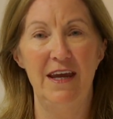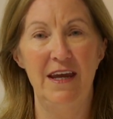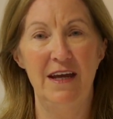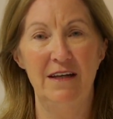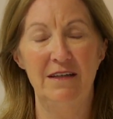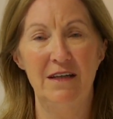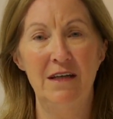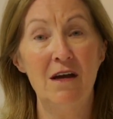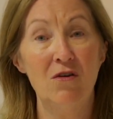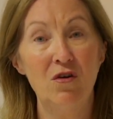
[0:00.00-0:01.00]
and
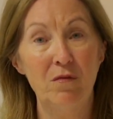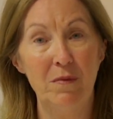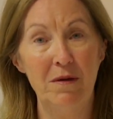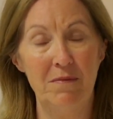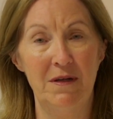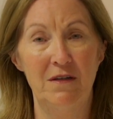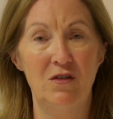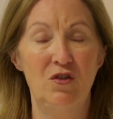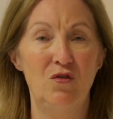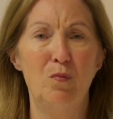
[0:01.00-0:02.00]
in our commitment
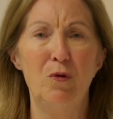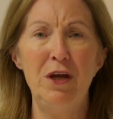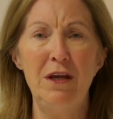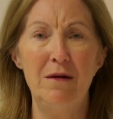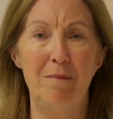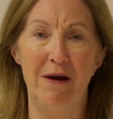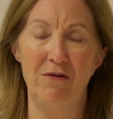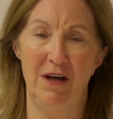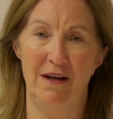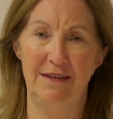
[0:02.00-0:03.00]
to bringing
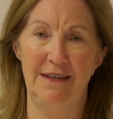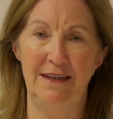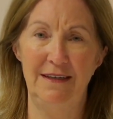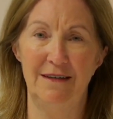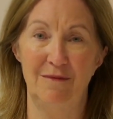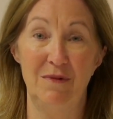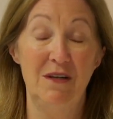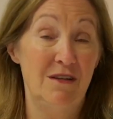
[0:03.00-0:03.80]
about God's kingdom